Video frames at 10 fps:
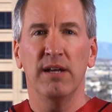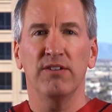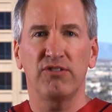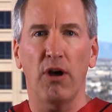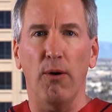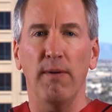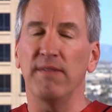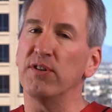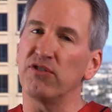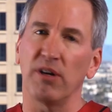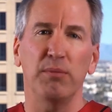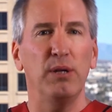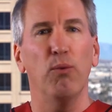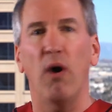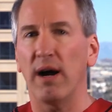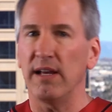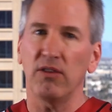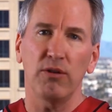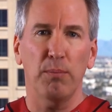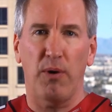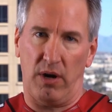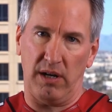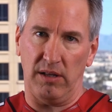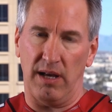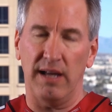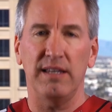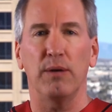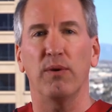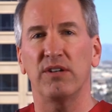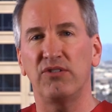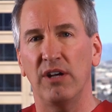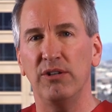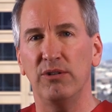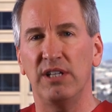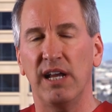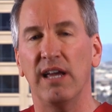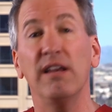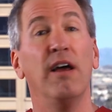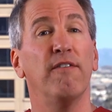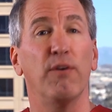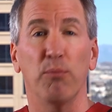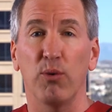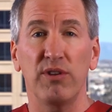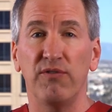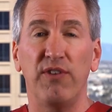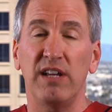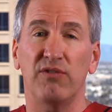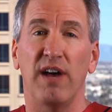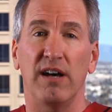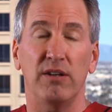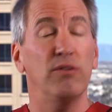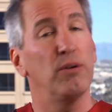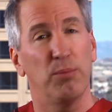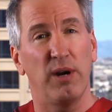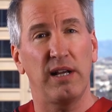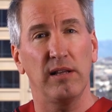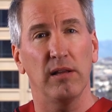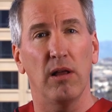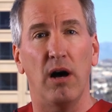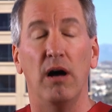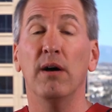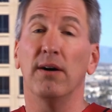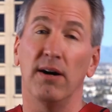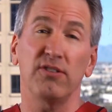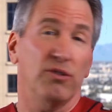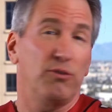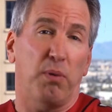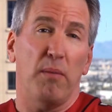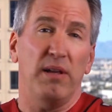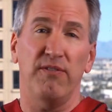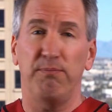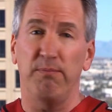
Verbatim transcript: So if there's somebody walking through the parking lot and they want to sell you a ticket for more than face value, they're breaking the law. Also, it's probably a,